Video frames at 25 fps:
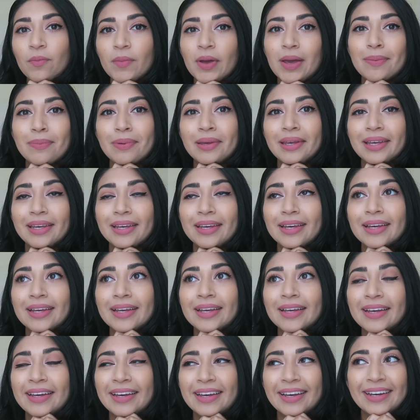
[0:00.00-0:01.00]
maybe
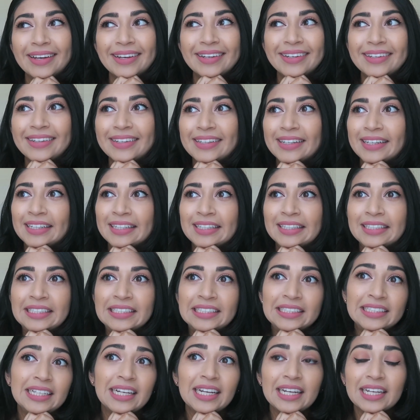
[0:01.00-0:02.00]

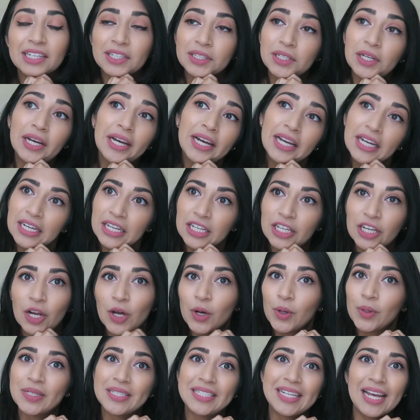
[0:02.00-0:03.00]
like, you
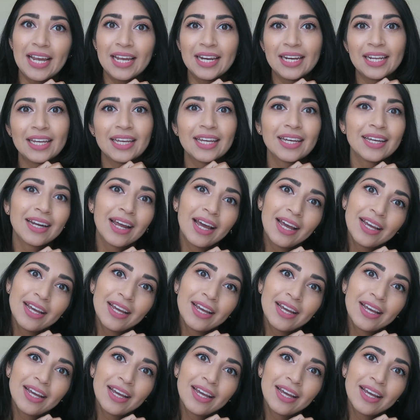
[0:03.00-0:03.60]
know, dating in